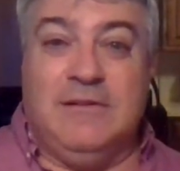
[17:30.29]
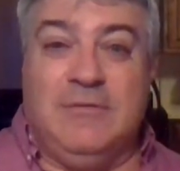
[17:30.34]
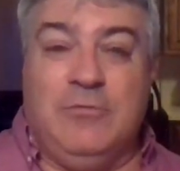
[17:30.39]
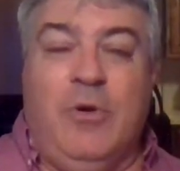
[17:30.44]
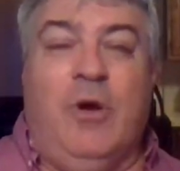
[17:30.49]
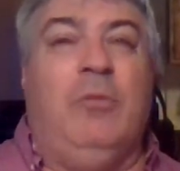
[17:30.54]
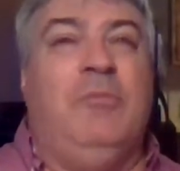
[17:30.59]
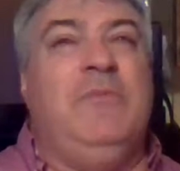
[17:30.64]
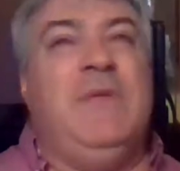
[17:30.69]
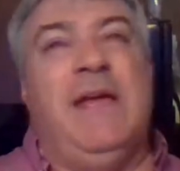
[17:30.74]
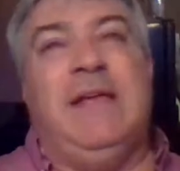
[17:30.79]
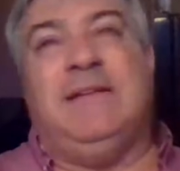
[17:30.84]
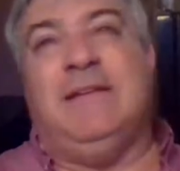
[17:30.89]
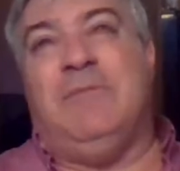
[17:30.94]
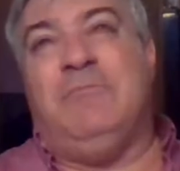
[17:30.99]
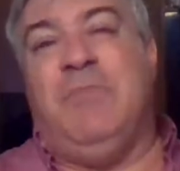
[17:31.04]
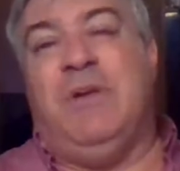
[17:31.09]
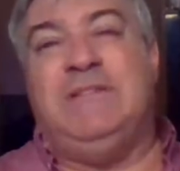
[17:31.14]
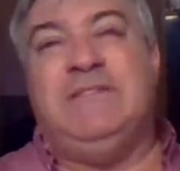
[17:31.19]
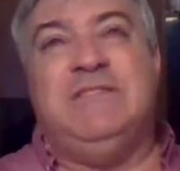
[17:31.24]
Well,
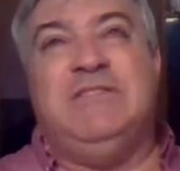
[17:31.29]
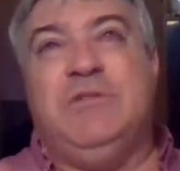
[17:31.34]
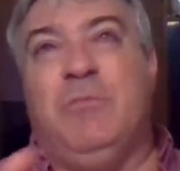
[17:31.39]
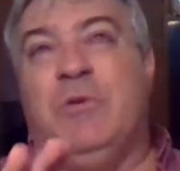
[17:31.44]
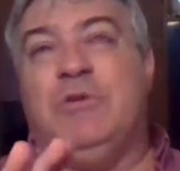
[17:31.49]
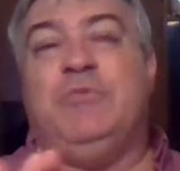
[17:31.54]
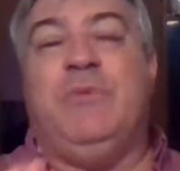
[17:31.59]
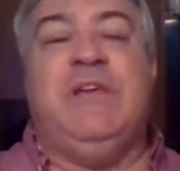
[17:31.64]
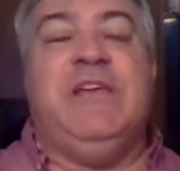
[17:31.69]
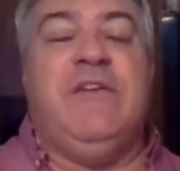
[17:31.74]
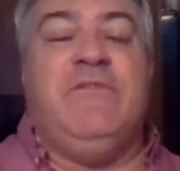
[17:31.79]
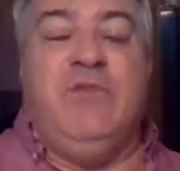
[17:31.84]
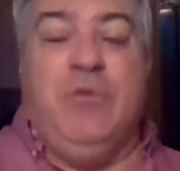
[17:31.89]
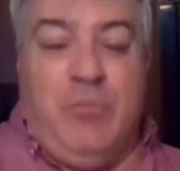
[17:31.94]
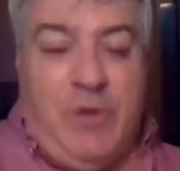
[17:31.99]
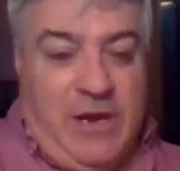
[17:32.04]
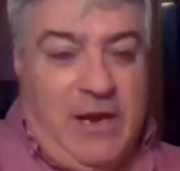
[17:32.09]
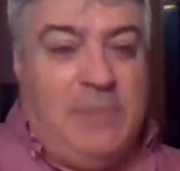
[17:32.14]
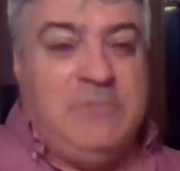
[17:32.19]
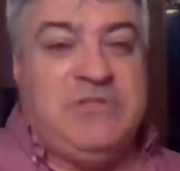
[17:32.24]
it wasn't so much we give you
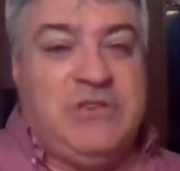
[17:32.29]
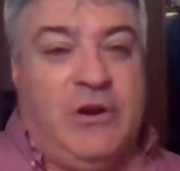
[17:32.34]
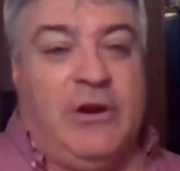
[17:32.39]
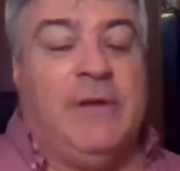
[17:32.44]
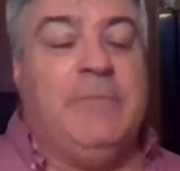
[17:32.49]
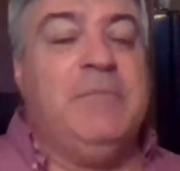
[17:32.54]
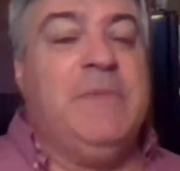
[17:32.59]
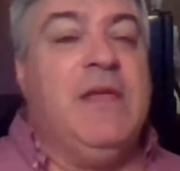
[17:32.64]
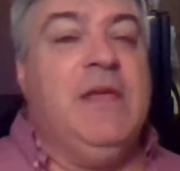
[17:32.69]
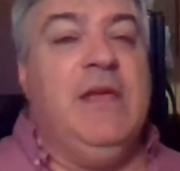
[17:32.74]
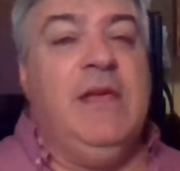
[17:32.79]
money. I'm sorry.